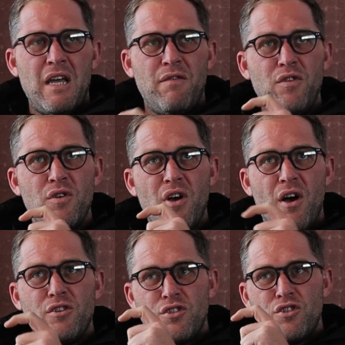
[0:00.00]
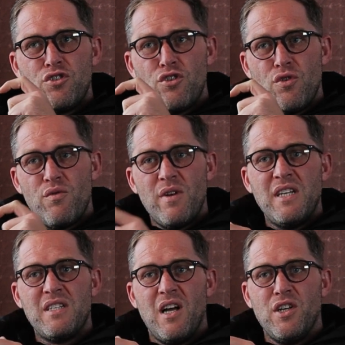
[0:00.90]
if you go to
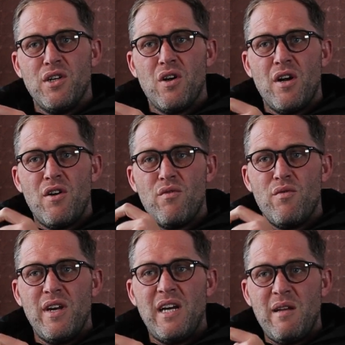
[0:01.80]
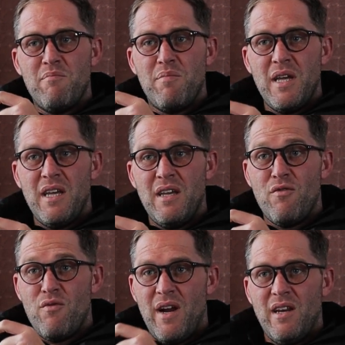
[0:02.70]
retail, you got to really
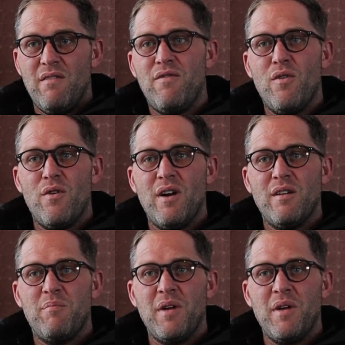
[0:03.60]
be ready for it,